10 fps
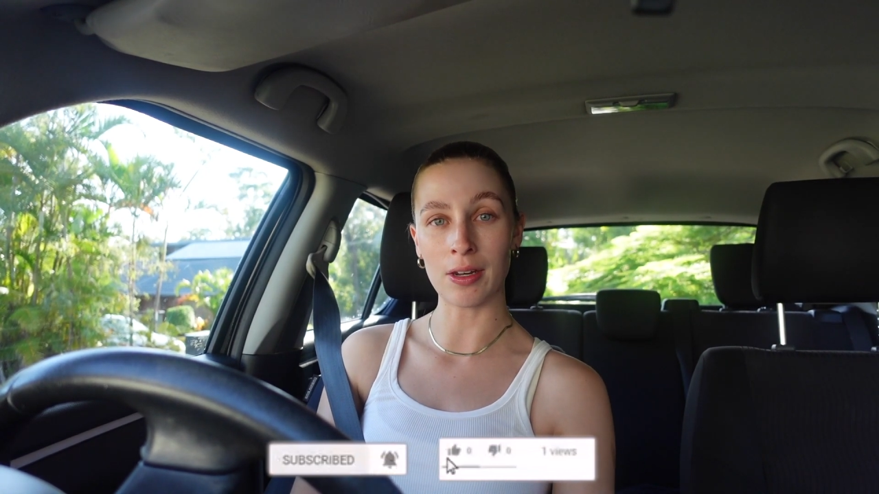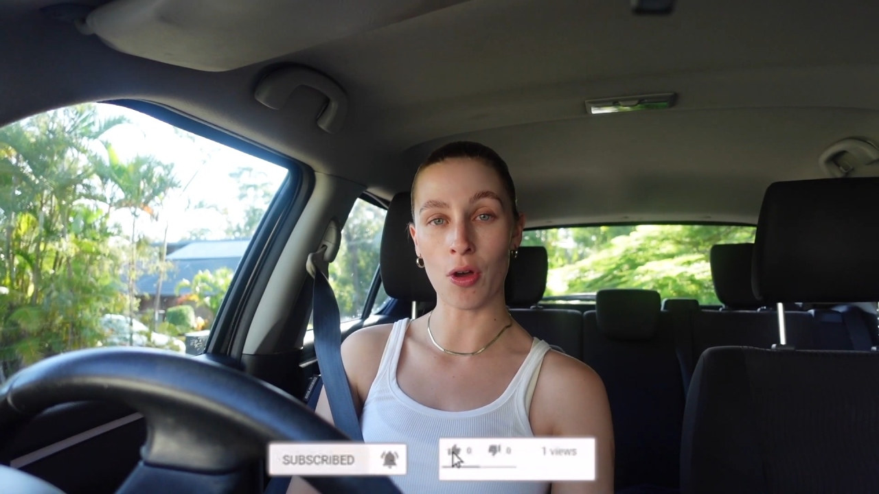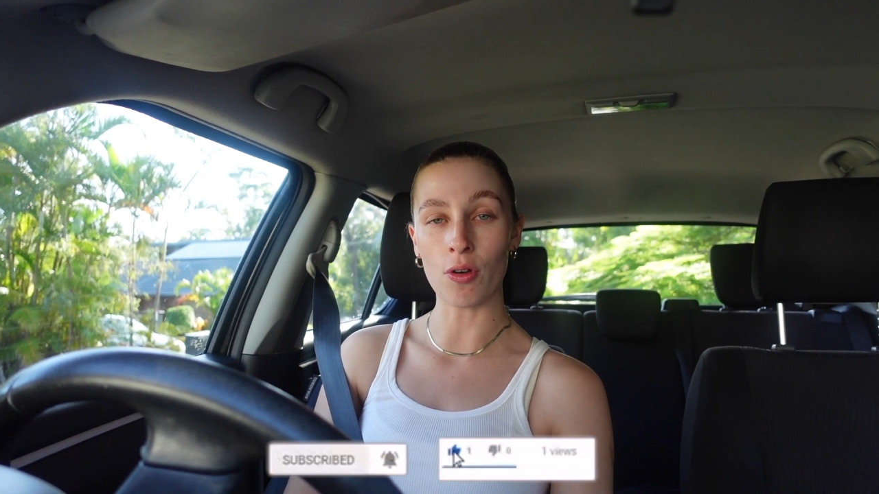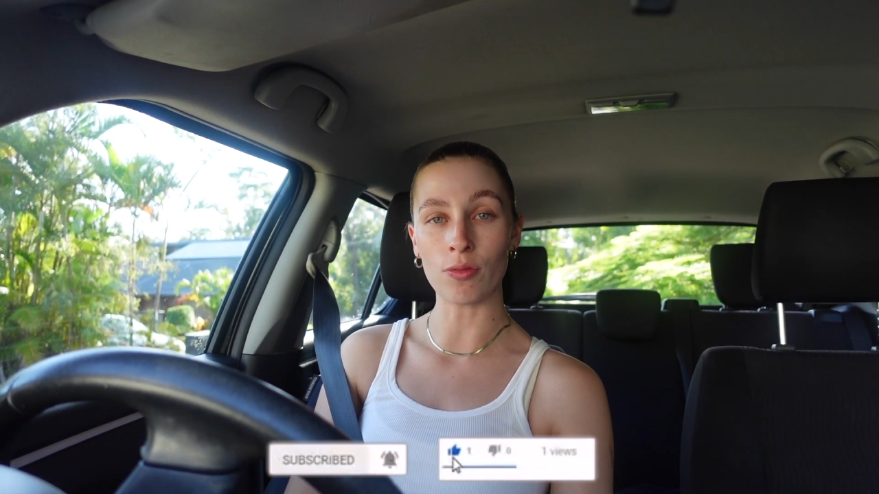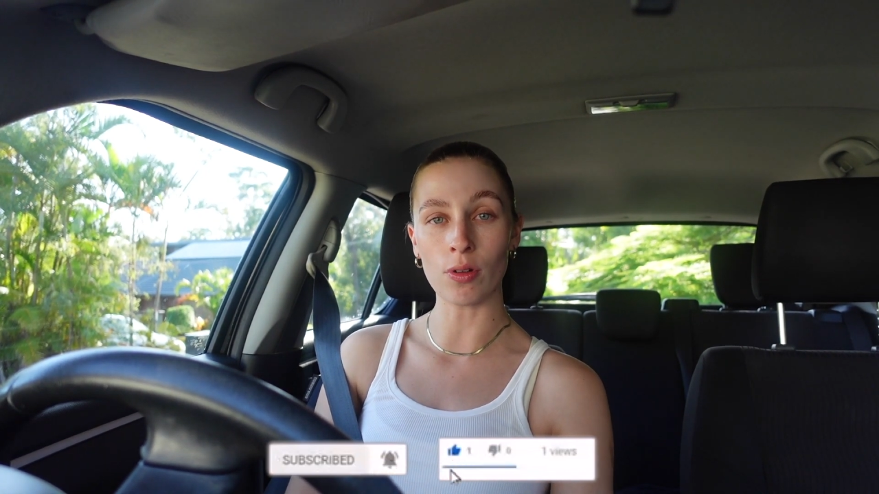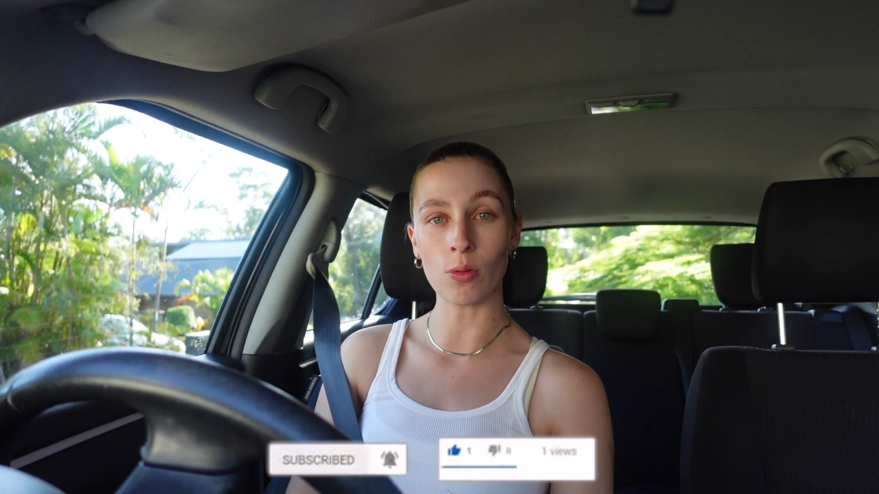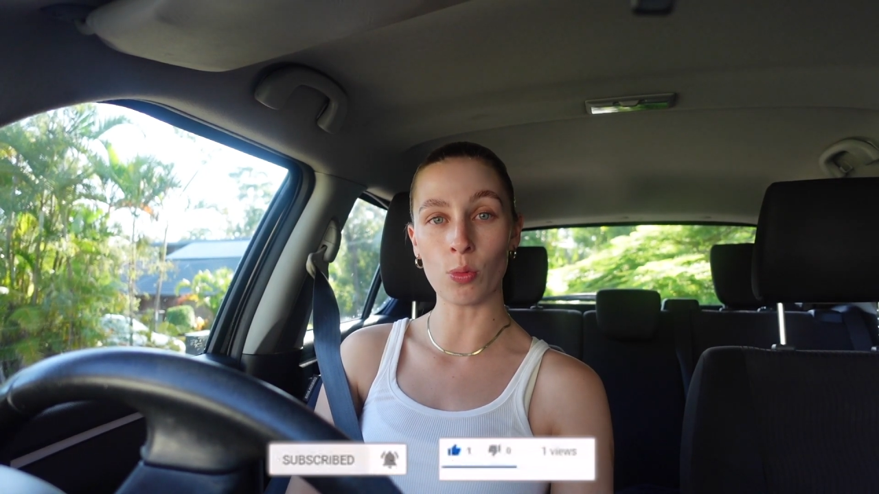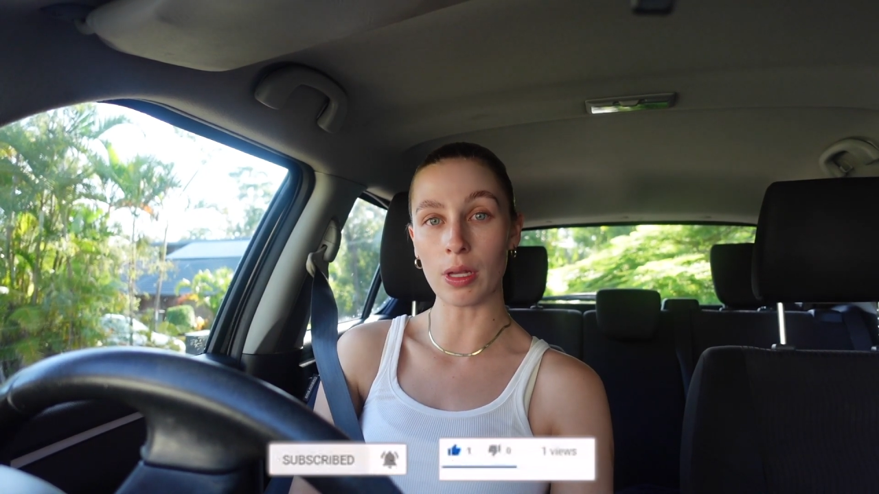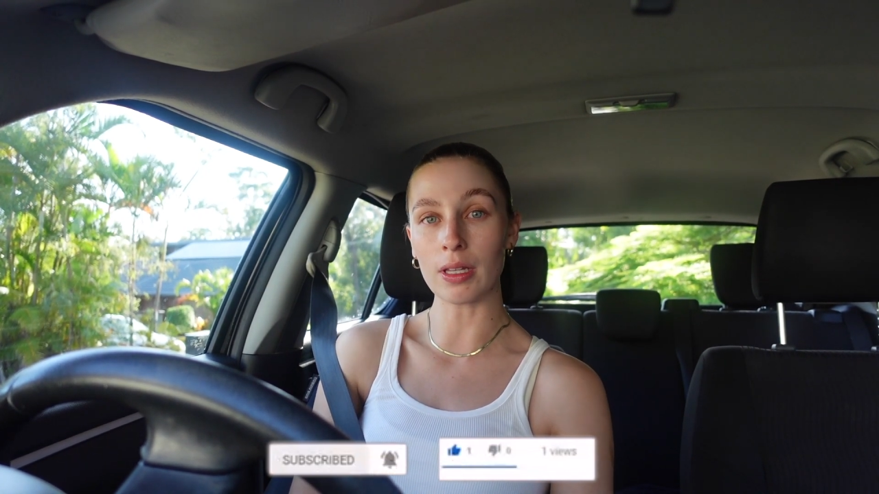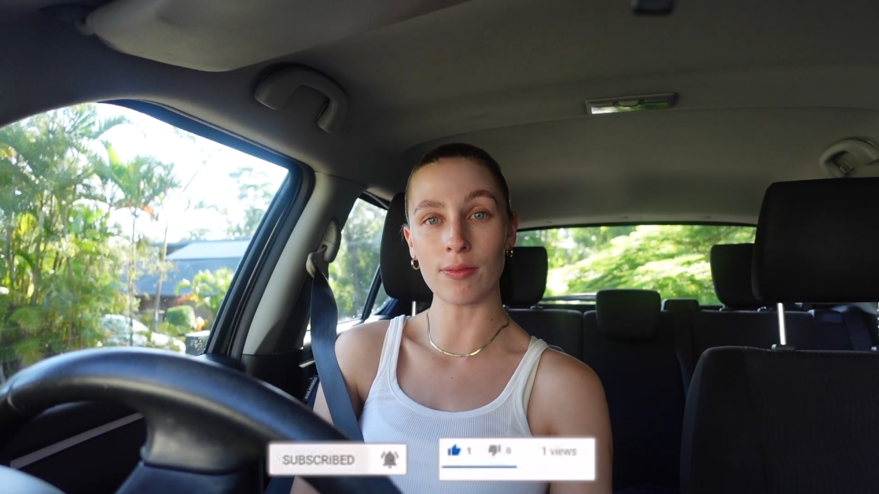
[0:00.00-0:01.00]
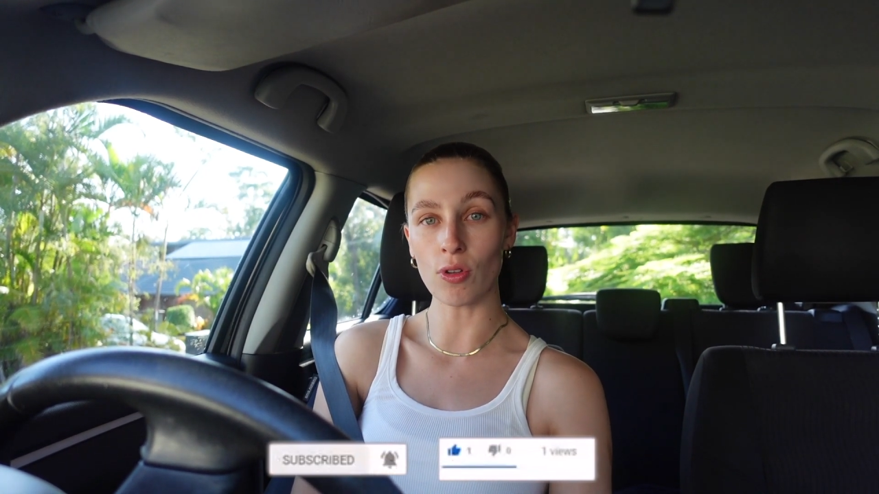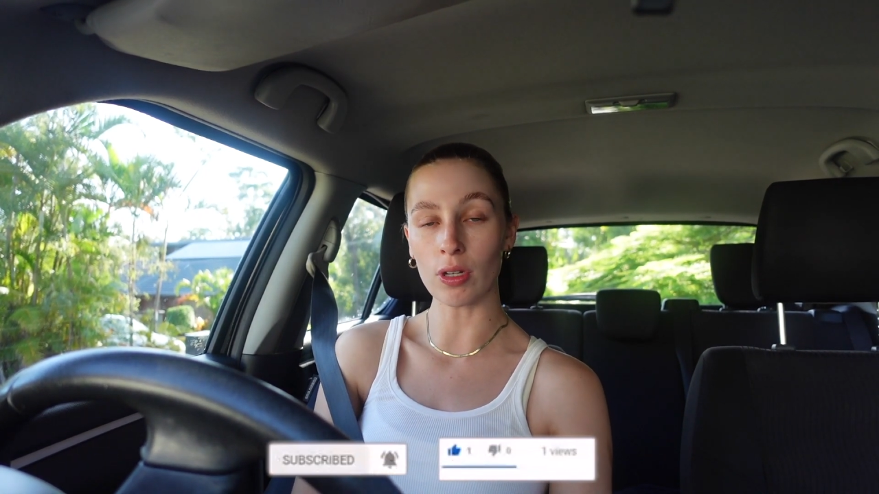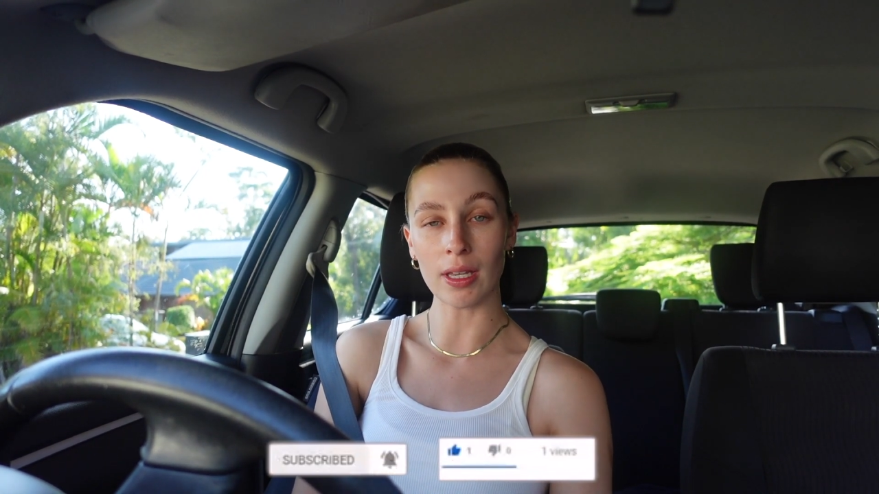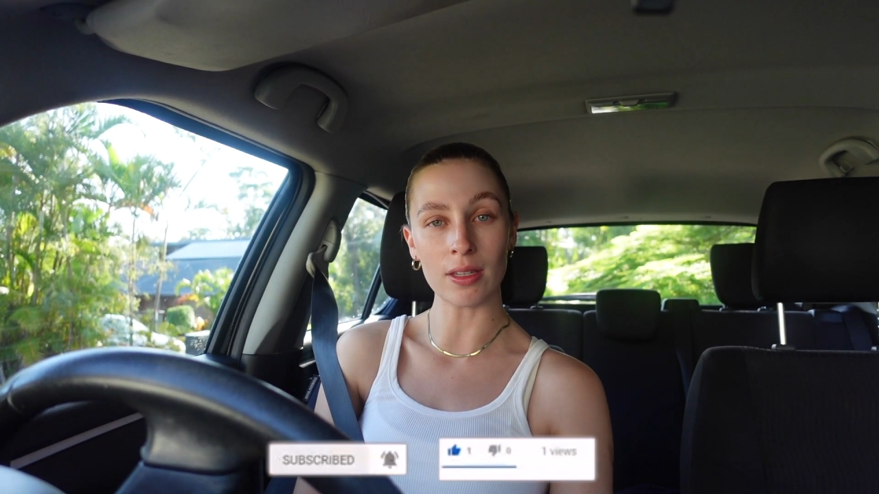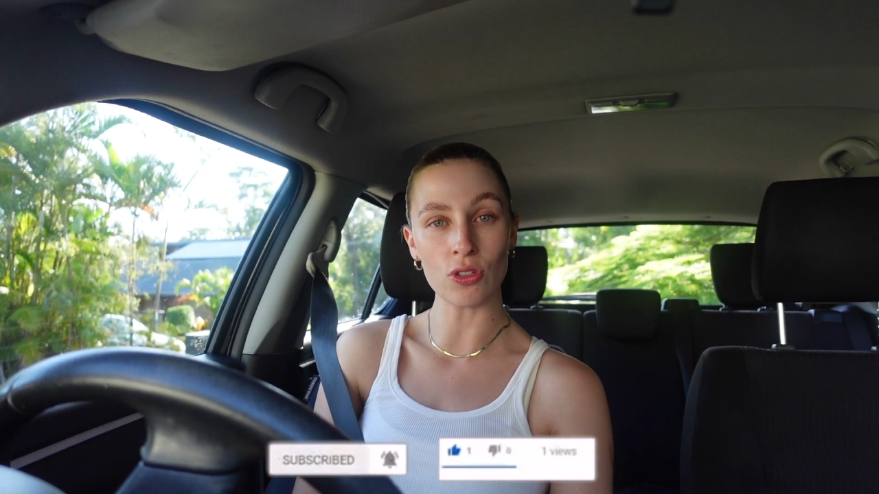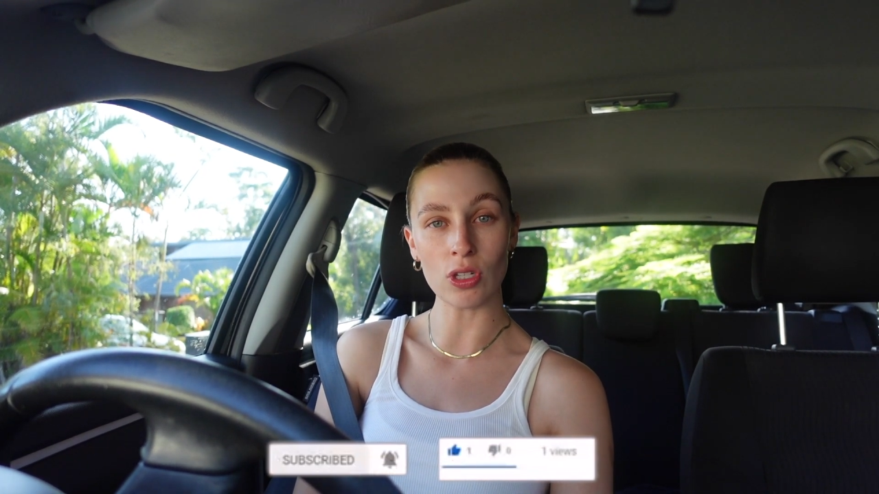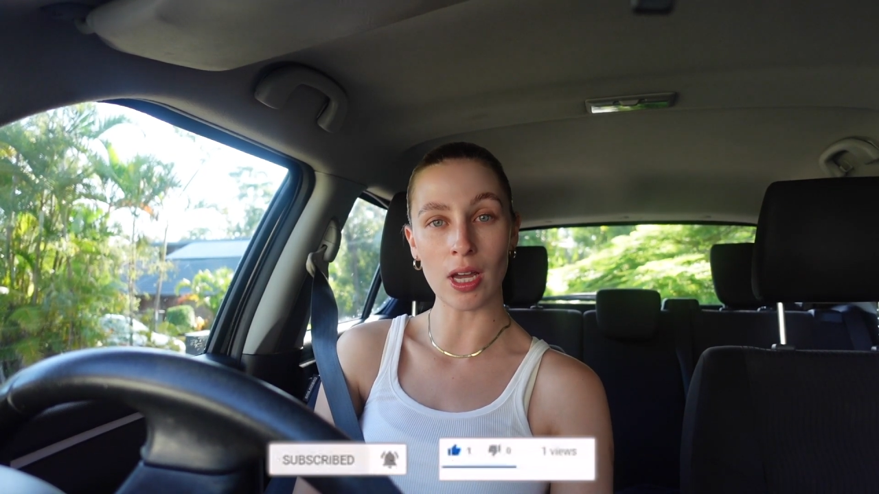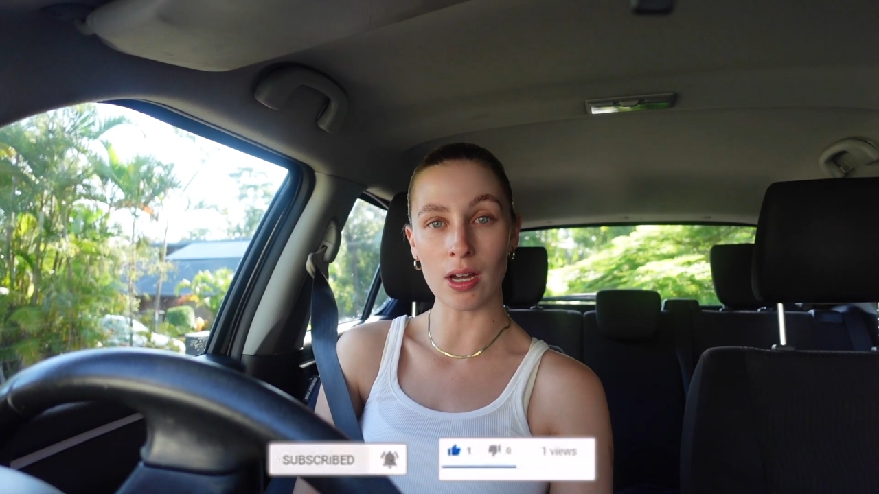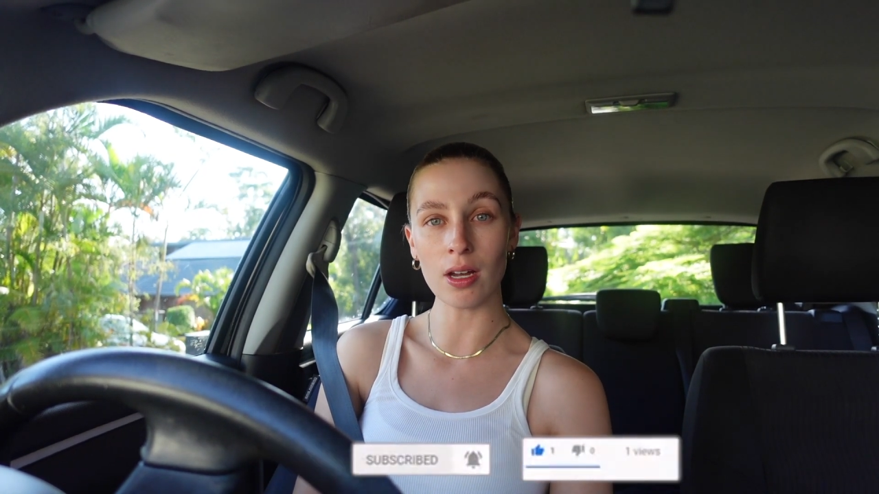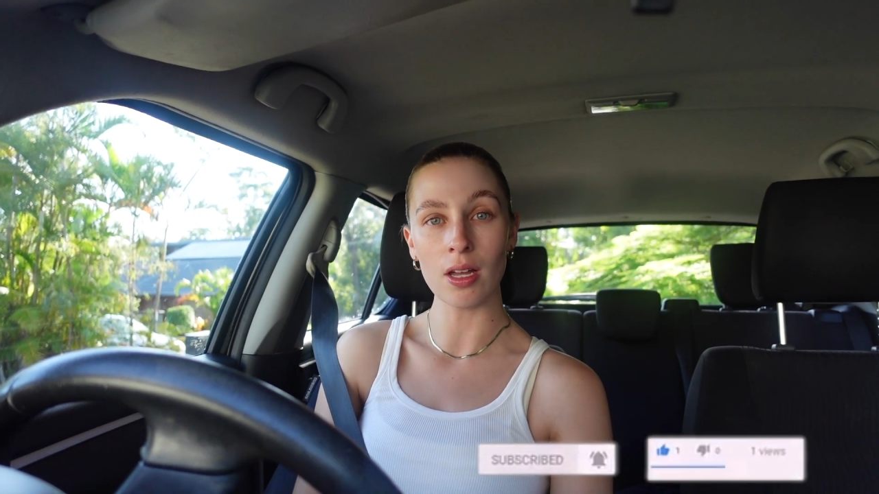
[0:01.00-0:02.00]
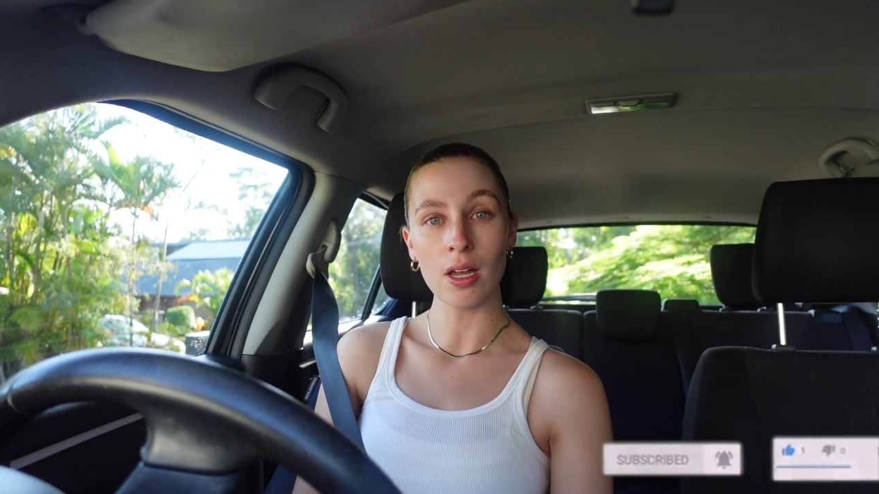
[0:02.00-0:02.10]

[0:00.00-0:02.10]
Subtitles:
of weekly vlogging this year.